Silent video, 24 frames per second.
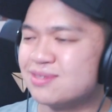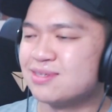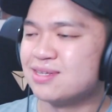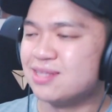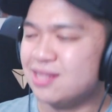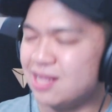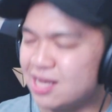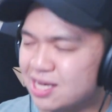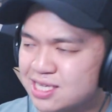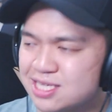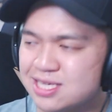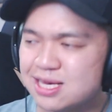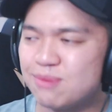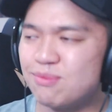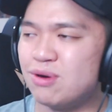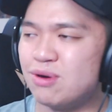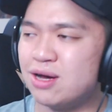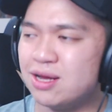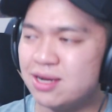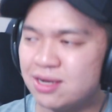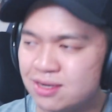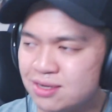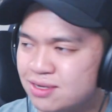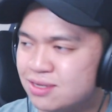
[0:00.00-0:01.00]
Like,
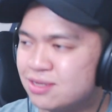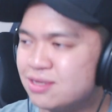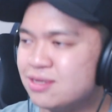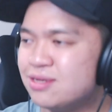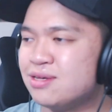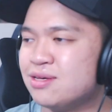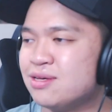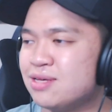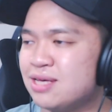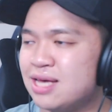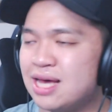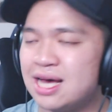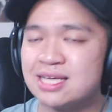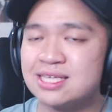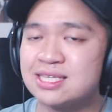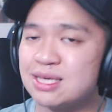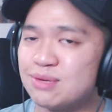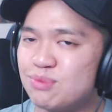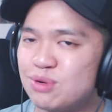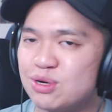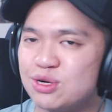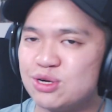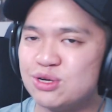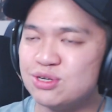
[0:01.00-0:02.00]
as
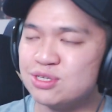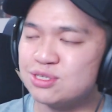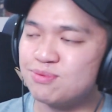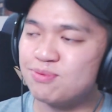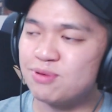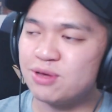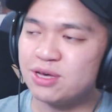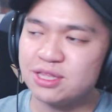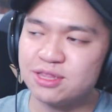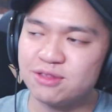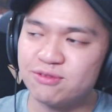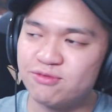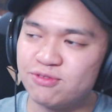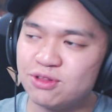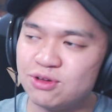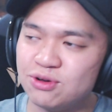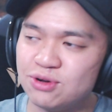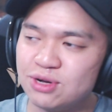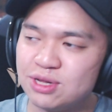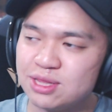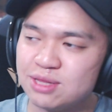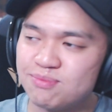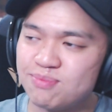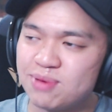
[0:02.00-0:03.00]
someone who's played the flute
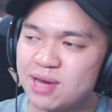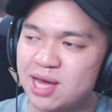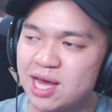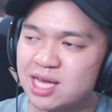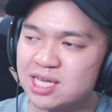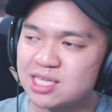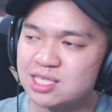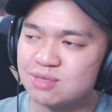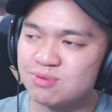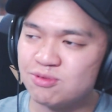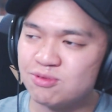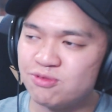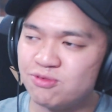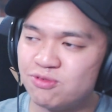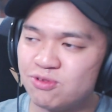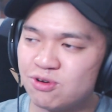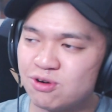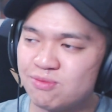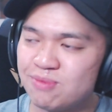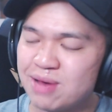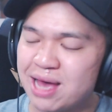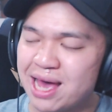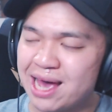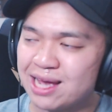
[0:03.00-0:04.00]
in the past before,
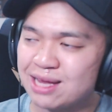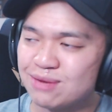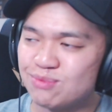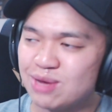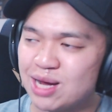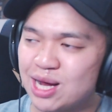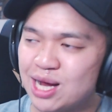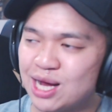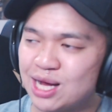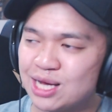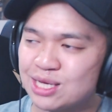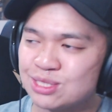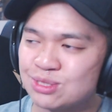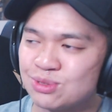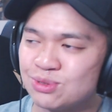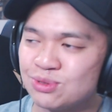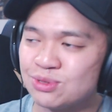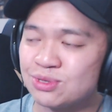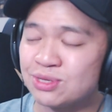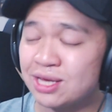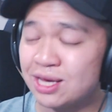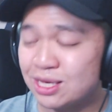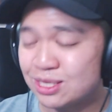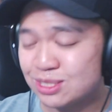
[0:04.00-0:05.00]
back in my high school
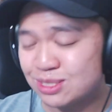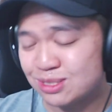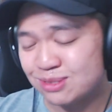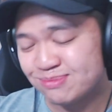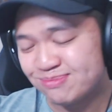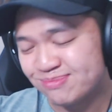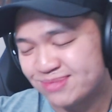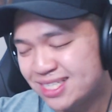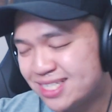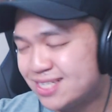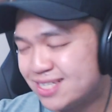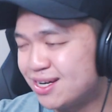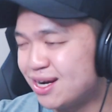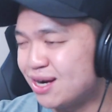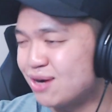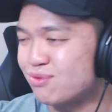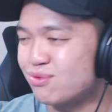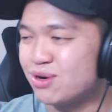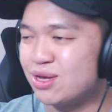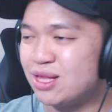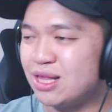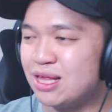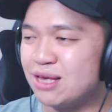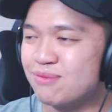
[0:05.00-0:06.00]
days, I
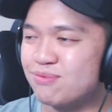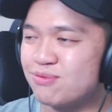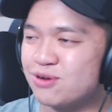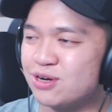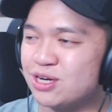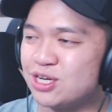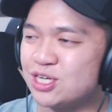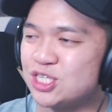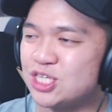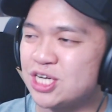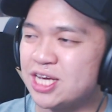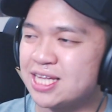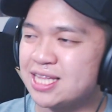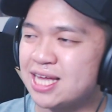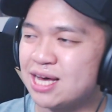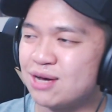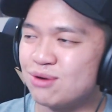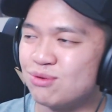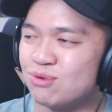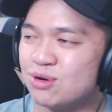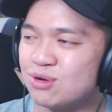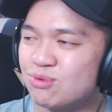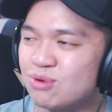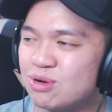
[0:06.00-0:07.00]
really appreciate that
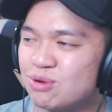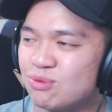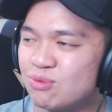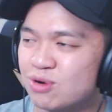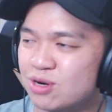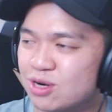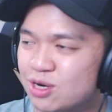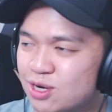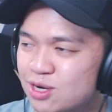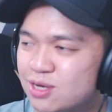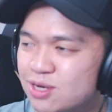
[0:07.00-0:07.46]
woodwind work.